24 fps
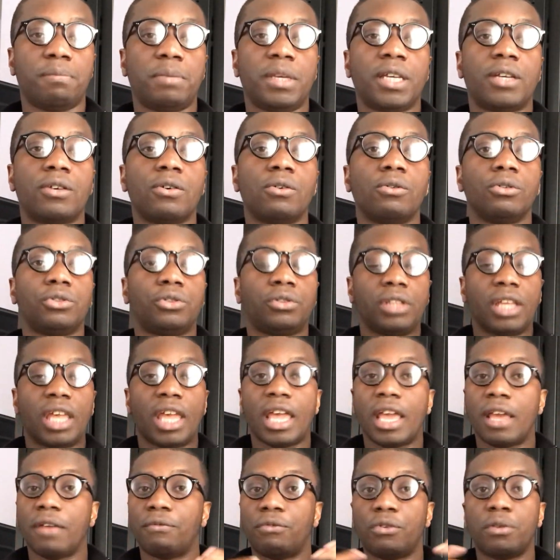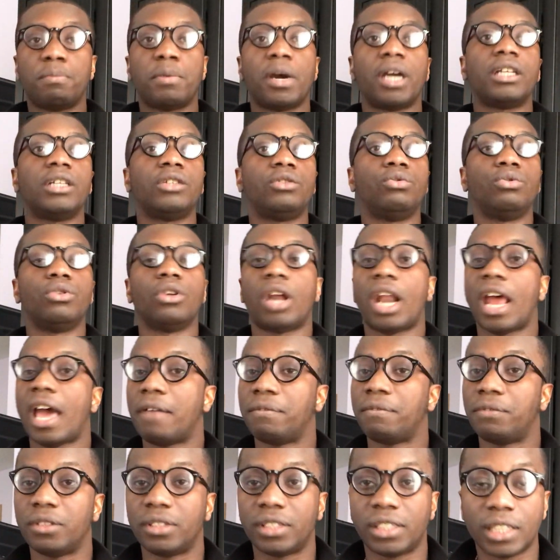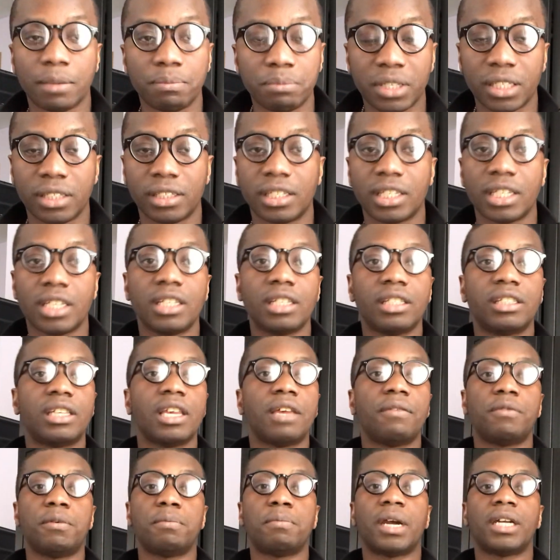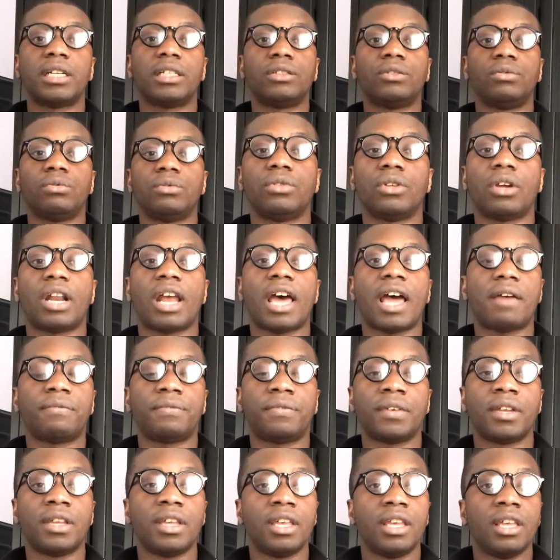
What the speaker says: because everybody do not have the same disease, everybody not have